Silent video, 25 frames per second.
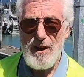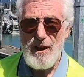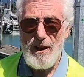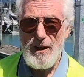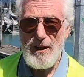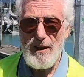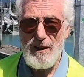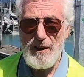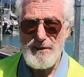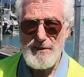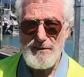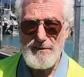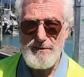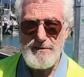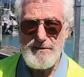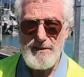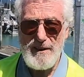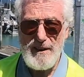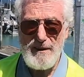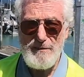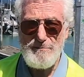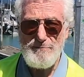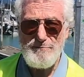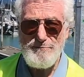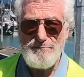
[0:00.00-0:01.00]
a lot
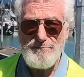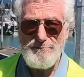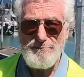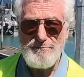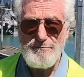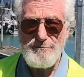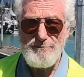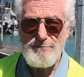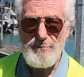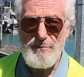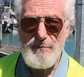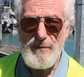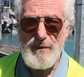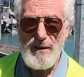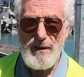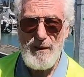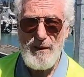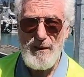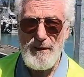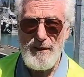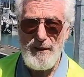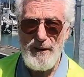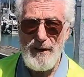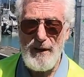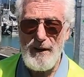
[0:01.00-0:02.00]

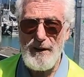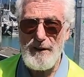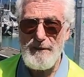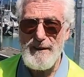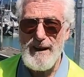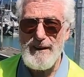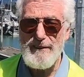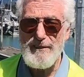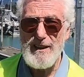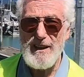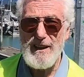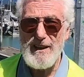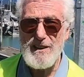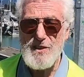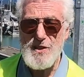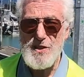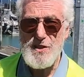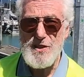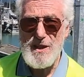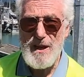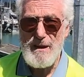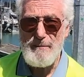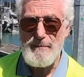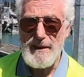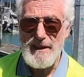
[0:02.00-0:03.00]
of
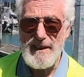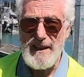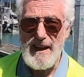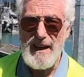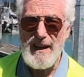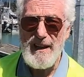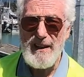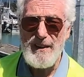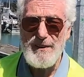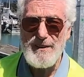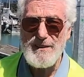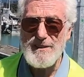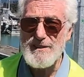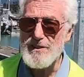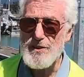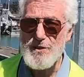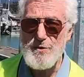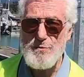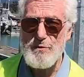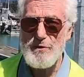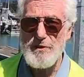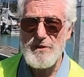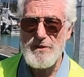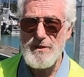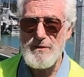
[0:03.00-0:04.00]
avalanches coming down. It
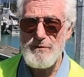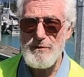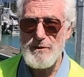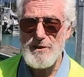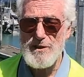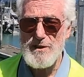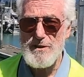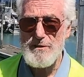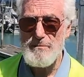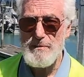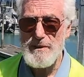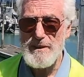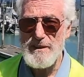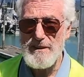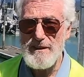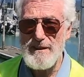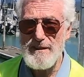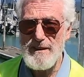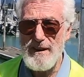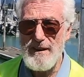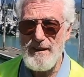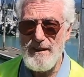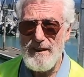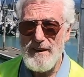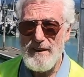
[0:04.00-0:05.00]
just wouldn't have
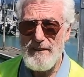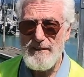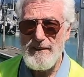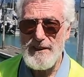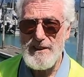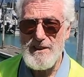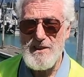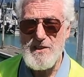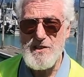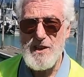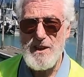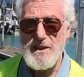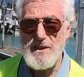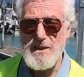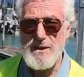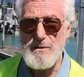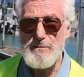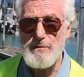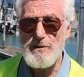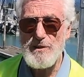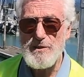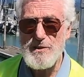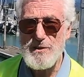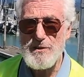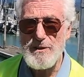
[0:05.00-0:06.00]
been very
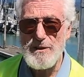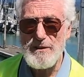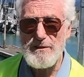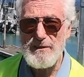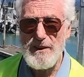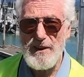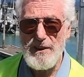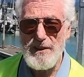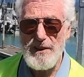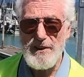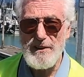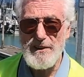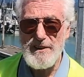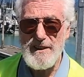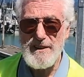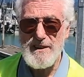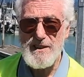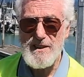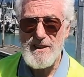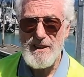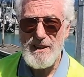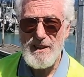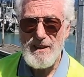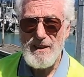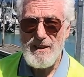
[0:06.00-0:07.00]
sensible to have gone on
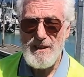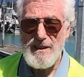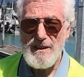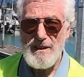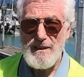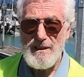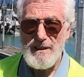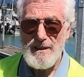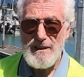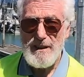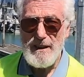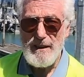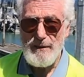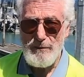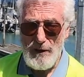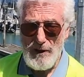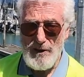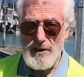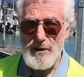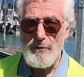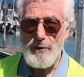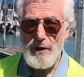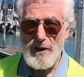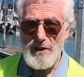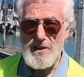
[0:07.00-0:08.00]
it. It
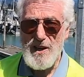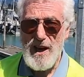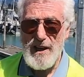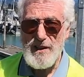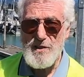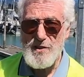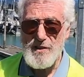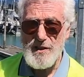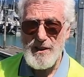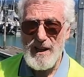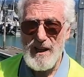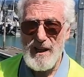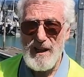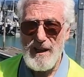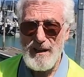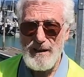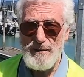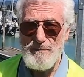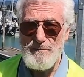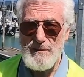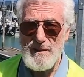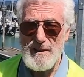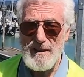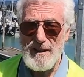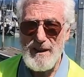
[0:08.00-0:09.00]
was actually
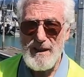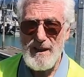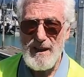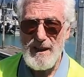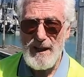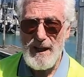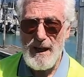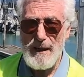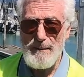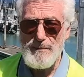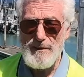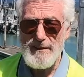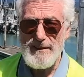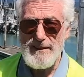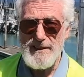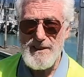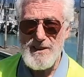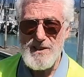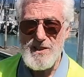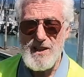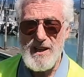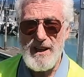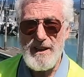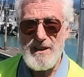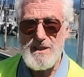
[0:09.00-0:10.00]
climbed a couple of
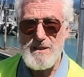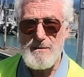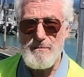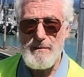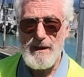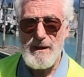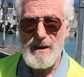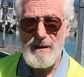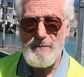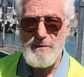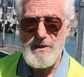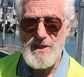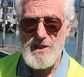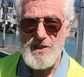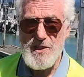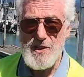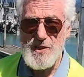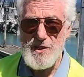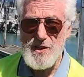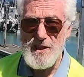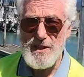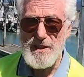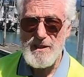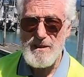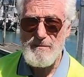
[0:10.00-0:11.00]
years later by a
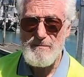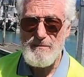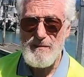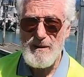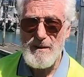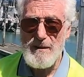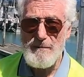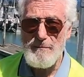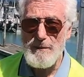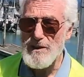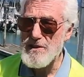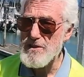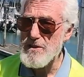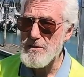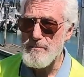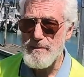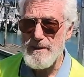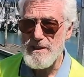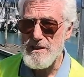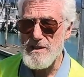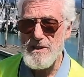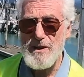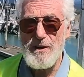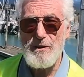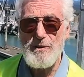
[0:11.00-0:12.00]
British team. It must have
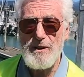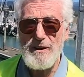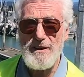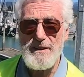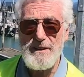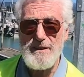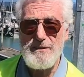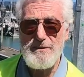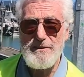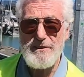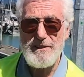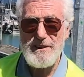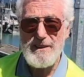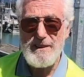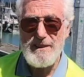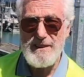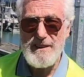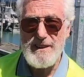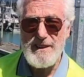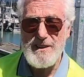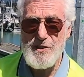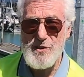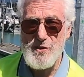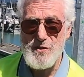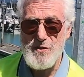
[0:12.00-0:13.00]
been totally different
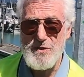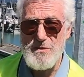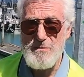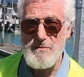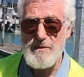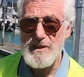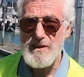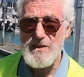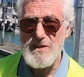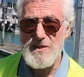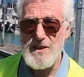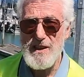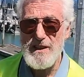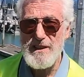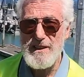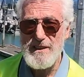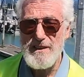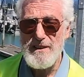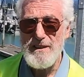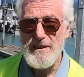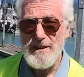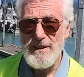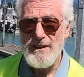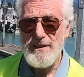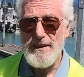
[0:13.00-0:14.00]
conditions because
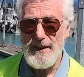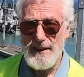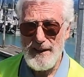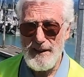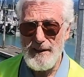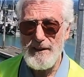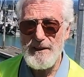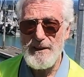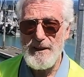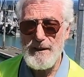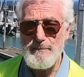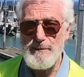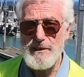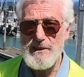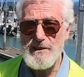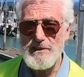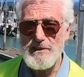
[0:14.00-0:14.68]
they got up it